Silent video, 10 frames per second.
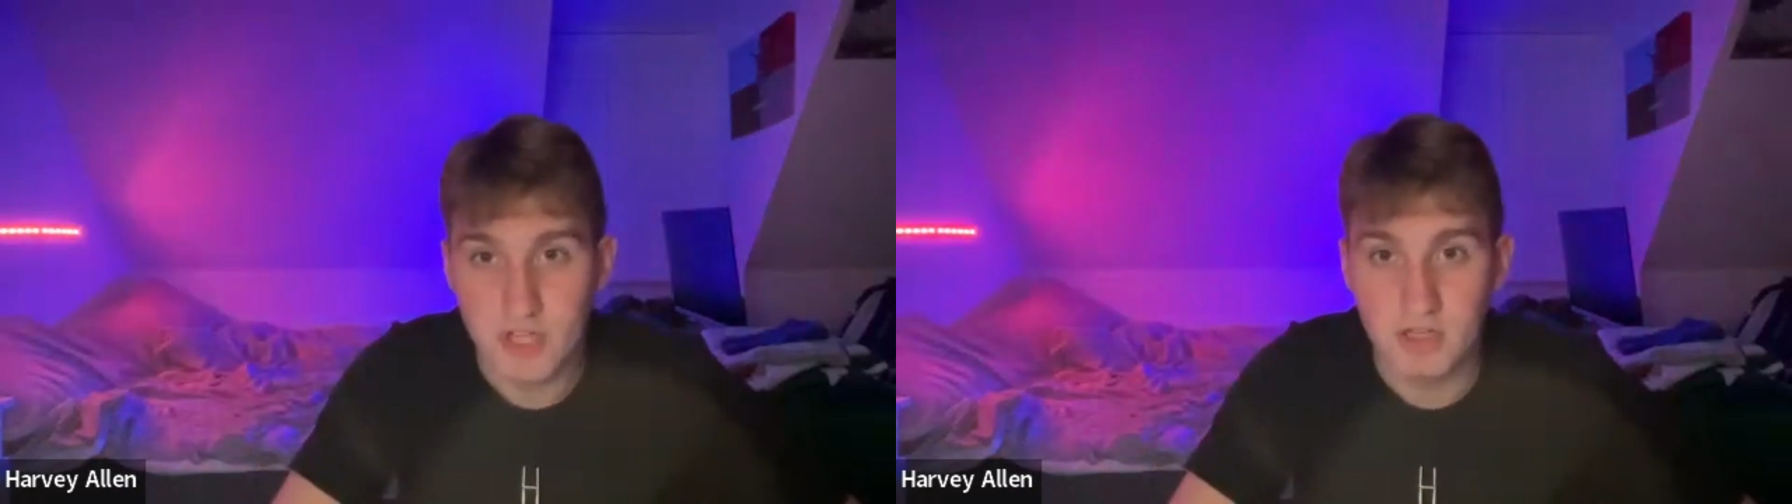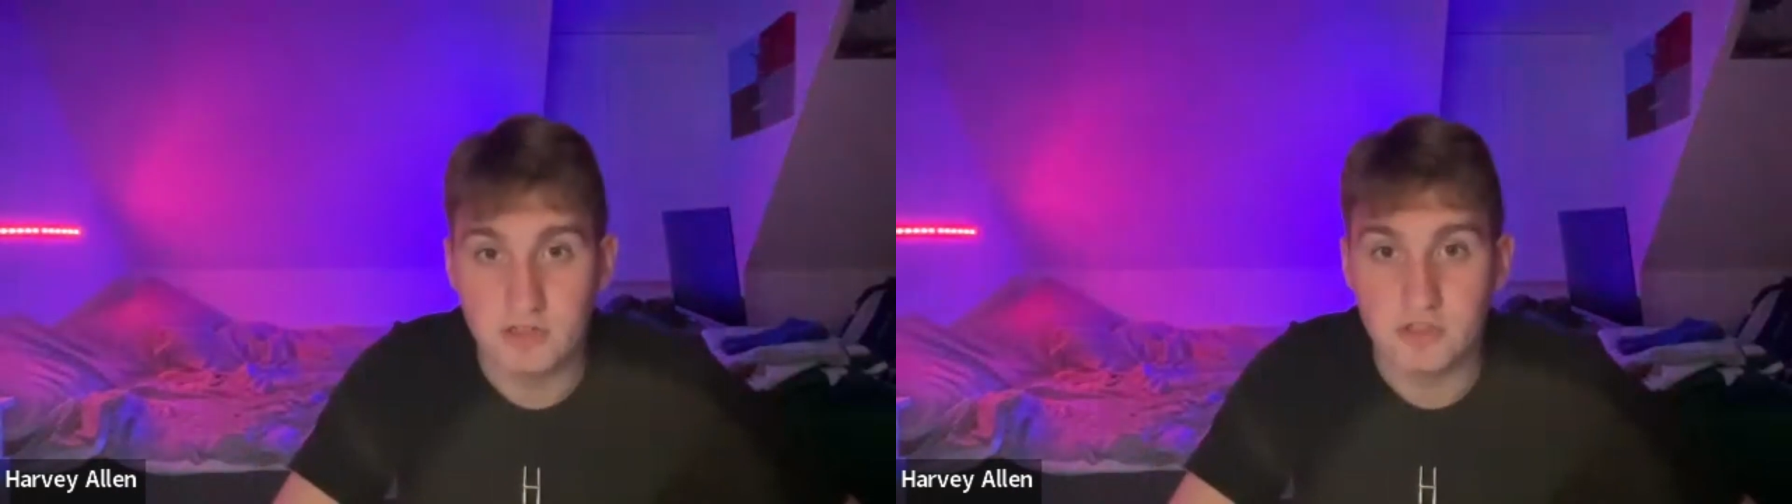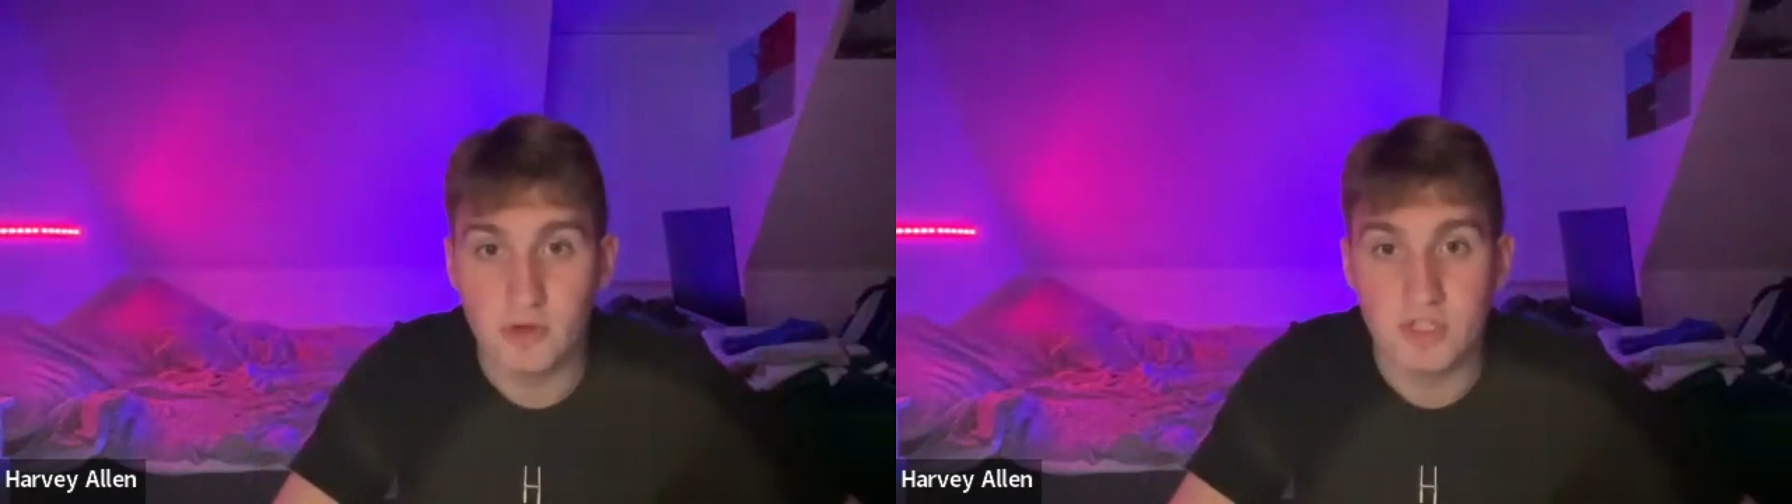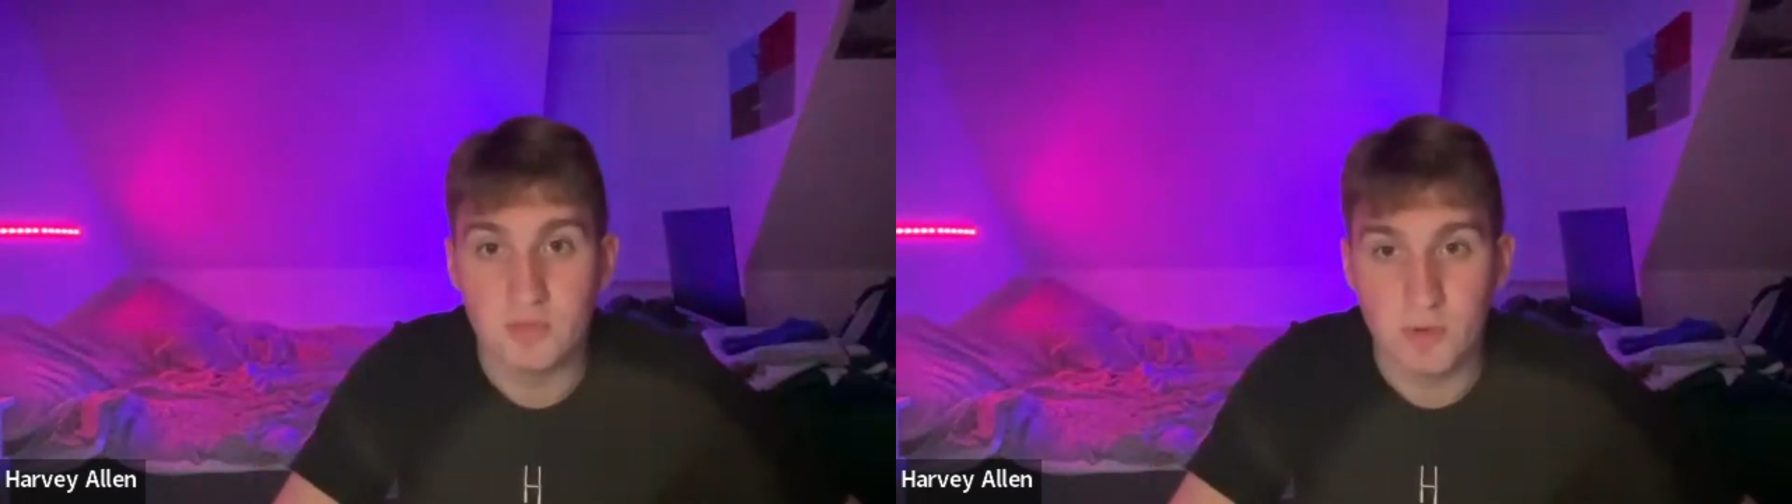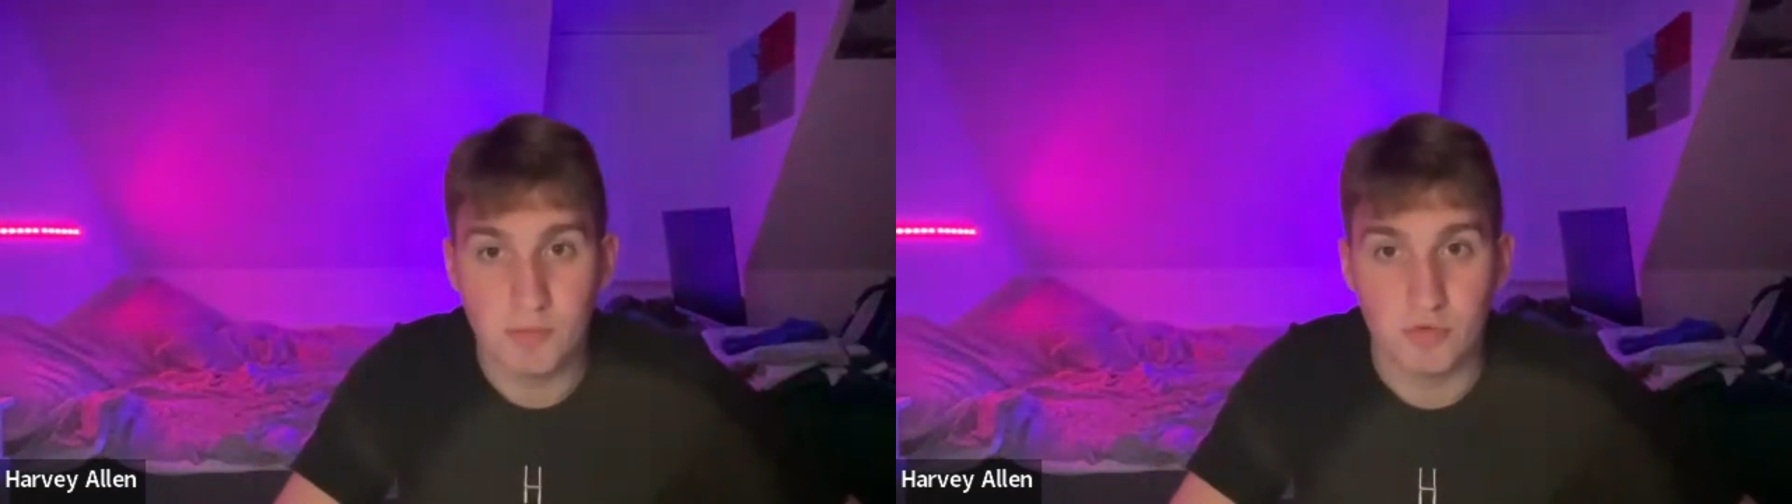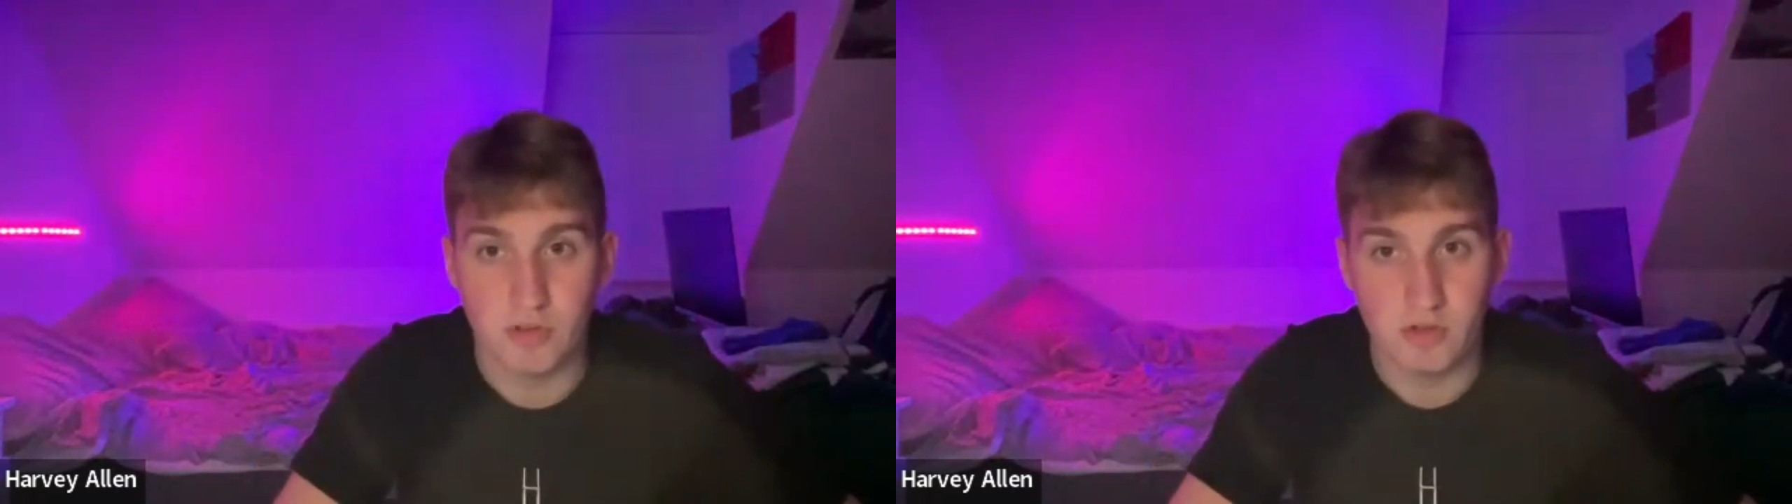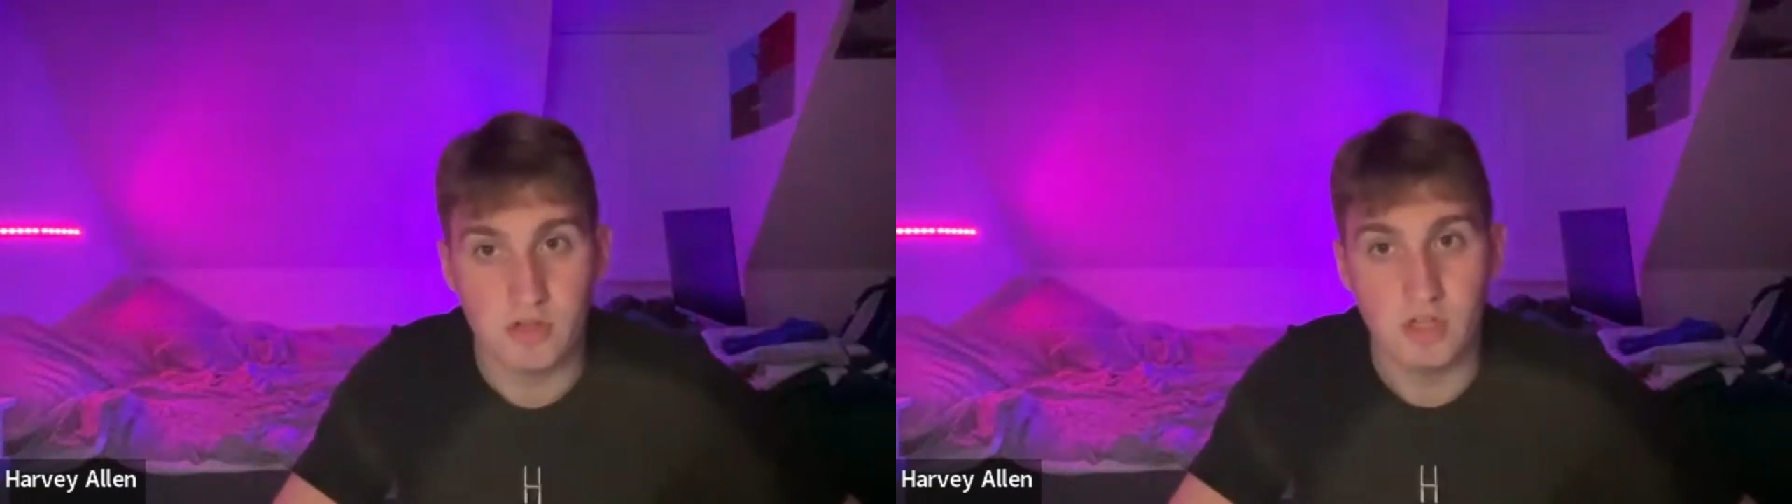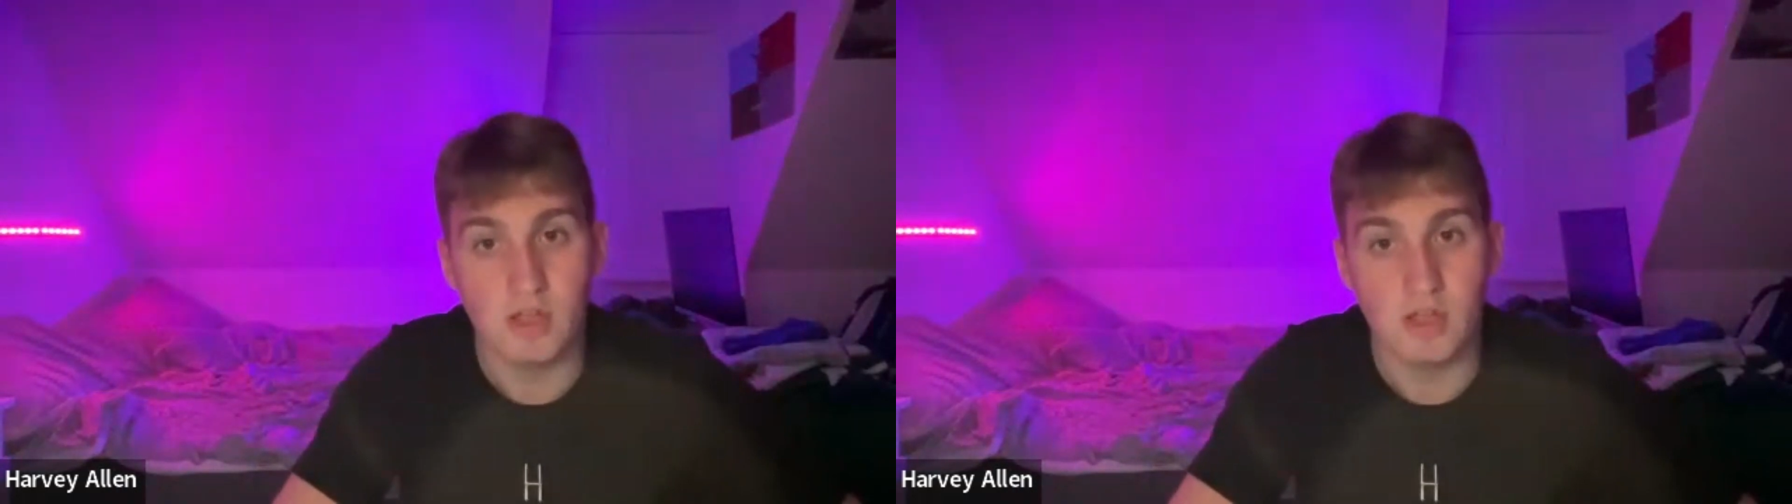and going to Wimbledon.